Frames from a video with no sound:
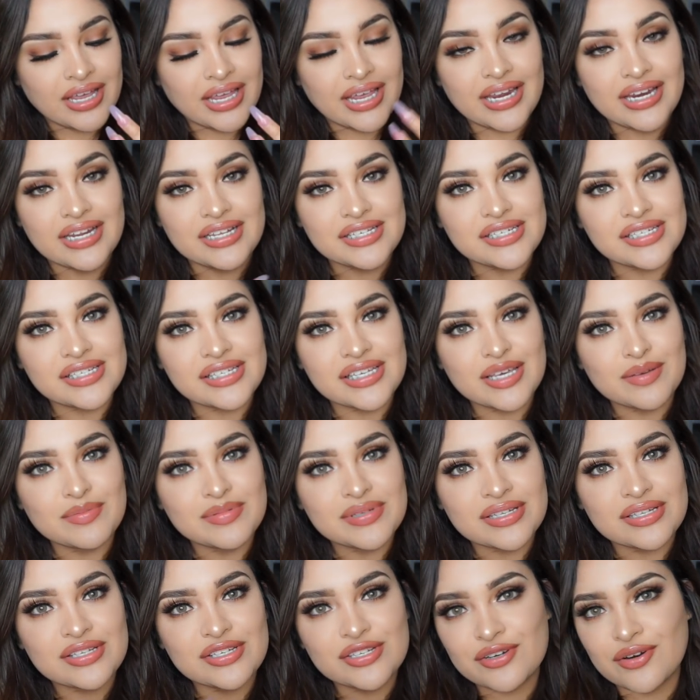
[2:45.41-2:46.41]
And it just keeps
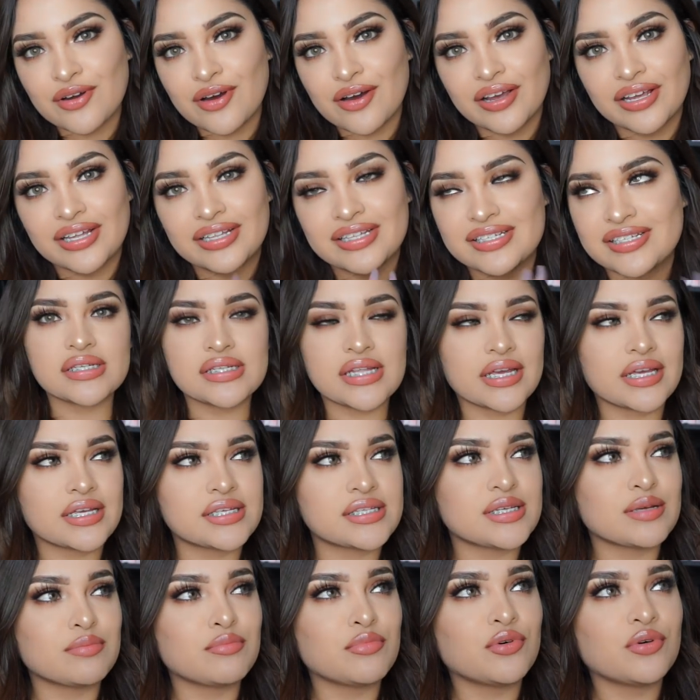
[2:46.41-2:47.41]
it strong. It's like a
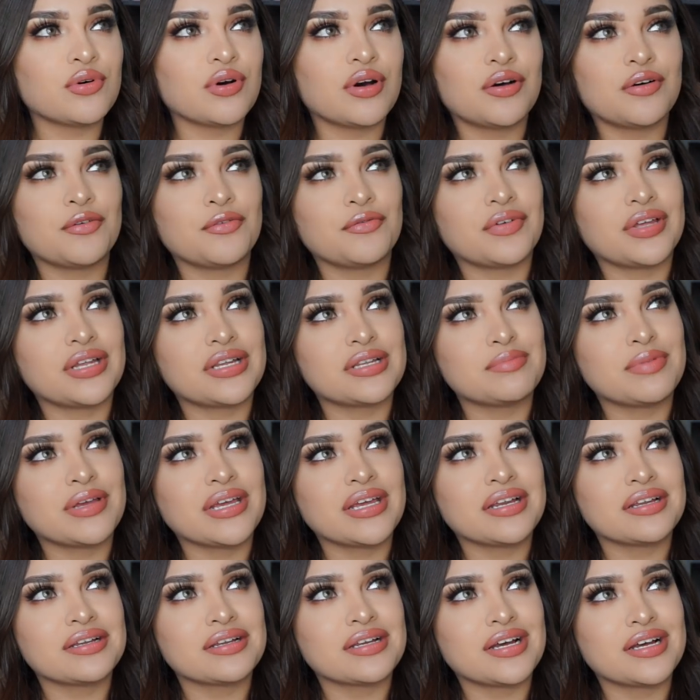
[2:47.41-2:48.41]
symbol of it
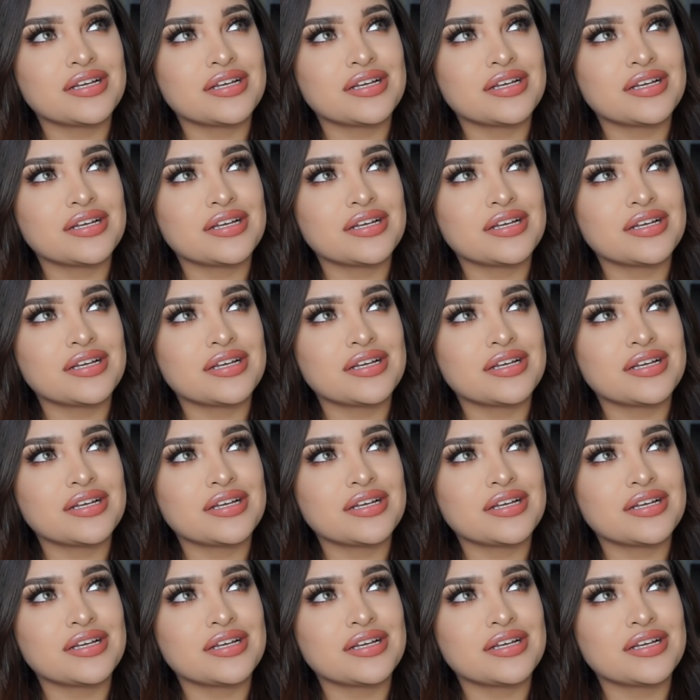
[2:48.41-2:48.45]
being